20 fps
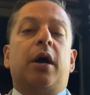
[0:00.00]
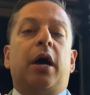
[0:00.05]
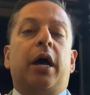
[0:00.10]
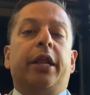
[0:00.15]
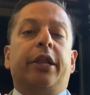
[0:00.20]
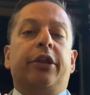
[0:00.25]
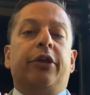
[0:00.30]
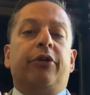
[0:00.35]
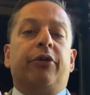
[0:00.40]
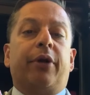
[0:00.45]

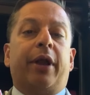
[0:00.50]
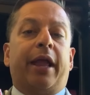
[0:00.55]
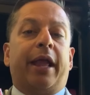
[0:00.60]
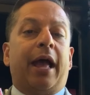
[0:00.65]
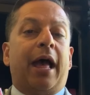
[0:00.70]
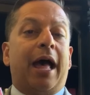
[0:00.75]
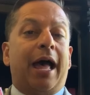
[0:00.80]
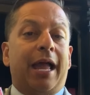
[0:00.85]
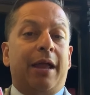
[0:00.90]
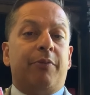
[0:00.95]
Under a
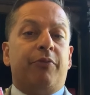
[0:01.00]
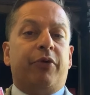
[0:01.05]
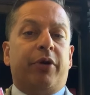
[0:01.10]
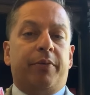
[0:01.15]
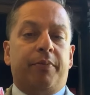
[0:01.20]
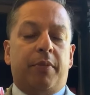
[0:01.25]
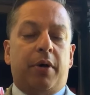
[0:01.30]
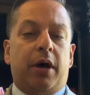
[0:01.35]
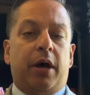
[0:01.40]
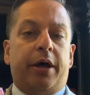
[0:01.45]

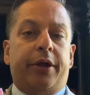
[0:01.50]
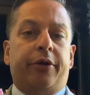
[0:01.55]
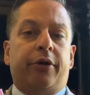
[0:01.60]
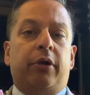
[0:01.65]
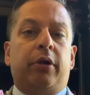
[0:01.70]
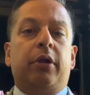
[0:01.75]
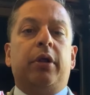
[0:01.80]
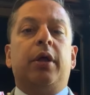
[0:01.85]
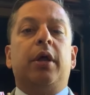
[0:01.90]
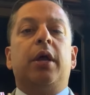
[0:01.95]
hybrid
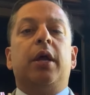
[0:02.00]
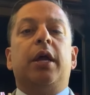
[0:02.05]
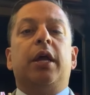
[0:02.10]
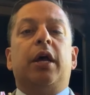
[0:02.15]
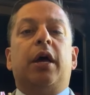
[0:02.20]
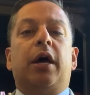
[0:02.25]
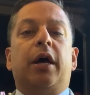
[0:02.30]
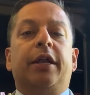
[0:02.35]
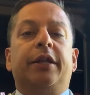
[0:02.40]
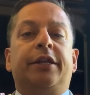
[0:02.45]
model,
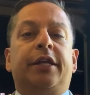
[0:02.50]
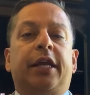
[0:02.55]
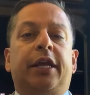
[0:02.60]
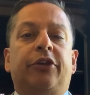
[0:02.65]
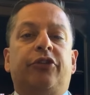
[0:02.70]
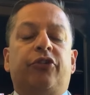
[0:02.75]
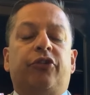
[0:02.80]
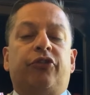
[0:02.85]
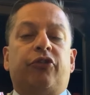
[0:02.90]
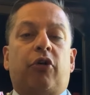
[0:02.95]
uh,
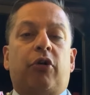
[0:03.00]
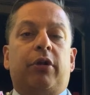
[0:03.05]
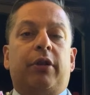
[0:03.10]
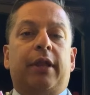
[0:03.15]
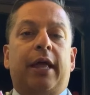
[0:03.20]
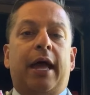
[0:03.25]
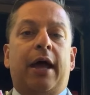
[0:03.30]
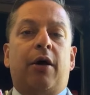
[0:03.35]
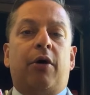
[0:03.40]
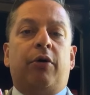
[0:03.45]
teachers are
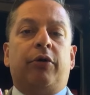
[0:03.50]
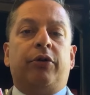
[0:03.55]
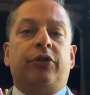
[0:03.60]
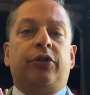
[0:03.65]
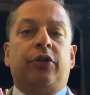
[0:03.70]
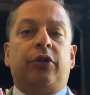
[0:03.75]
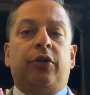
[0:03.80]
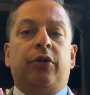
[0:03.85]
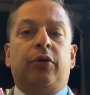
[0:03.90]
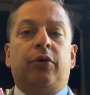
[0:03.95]
allowed
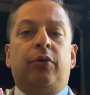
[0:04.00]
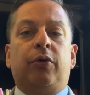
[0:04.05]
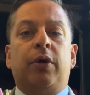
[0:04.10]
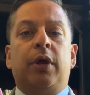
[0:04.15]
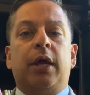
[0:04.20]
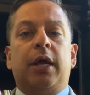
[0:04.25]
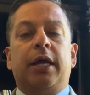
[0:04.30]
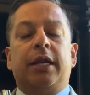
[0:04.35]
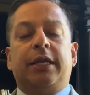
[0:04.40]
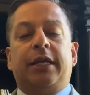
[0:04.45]
to
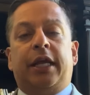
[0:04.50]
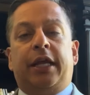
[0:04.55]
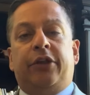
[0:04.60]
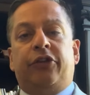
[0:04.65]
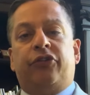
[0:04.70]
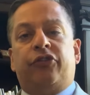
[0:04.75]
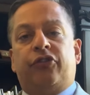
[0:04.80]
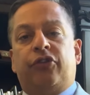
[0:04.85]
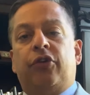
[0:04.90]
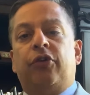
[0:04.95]
teach
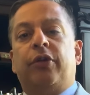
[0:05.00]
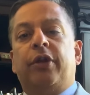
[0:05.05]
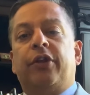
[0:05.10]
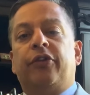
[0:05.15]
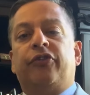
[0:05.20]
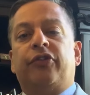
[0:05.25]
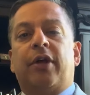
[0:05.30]
students.